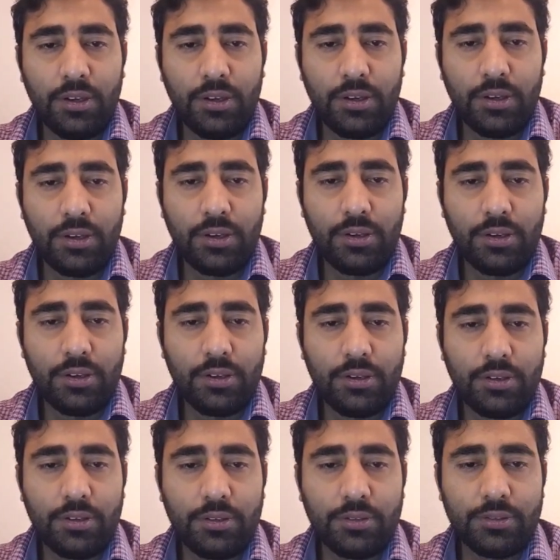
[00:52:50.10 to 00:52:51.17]

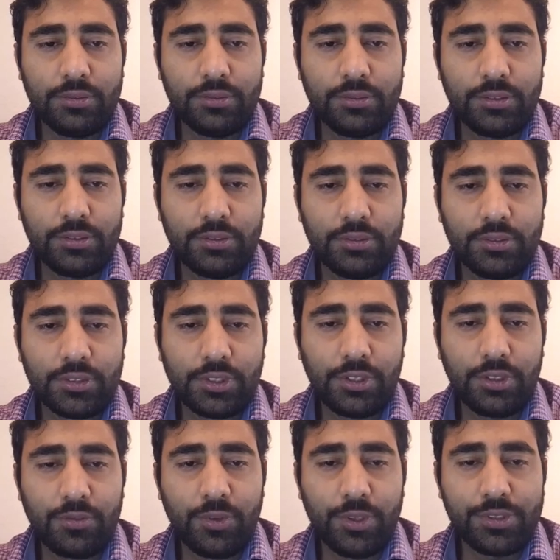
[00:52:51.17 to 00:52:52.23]
Uh, maybe
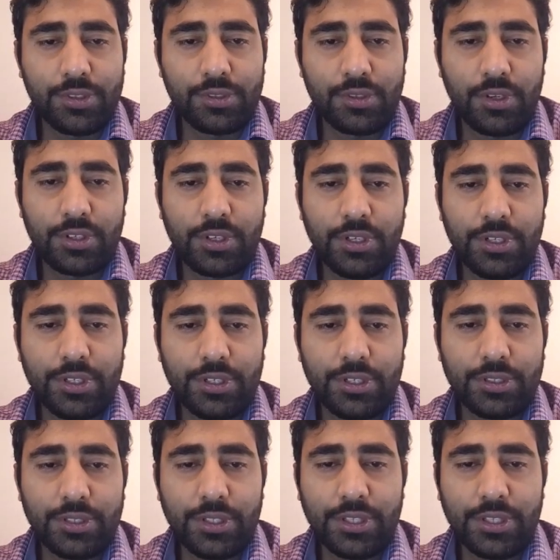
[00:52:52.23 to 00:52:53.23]
your voice is not clear.